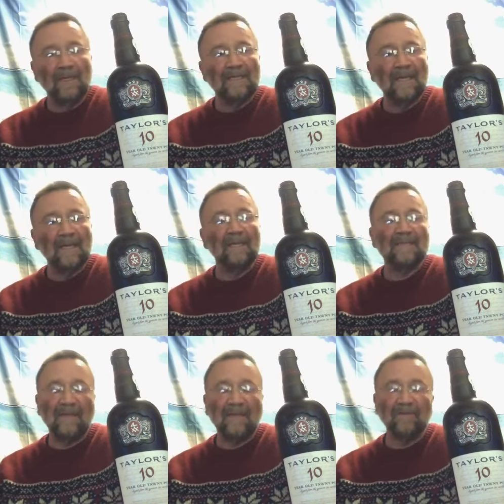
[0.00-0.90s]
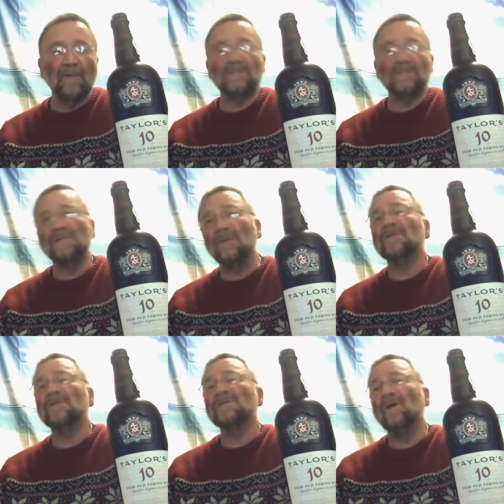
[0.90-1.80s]
Tailors have got
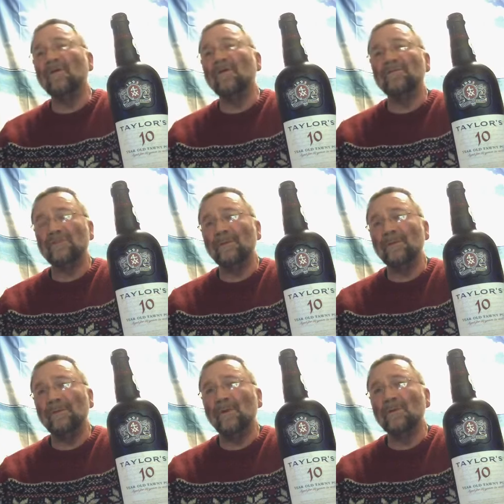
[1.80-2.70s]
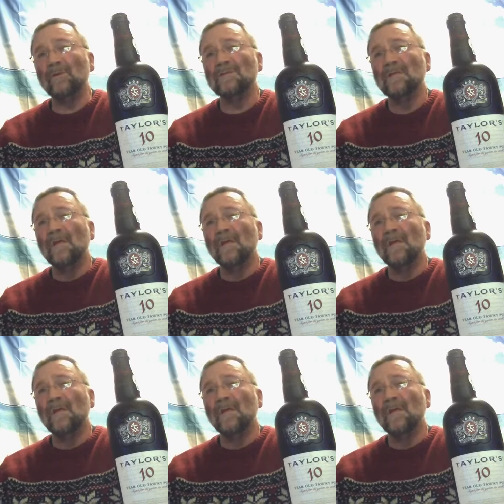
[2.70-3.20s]
stocks of tawny ports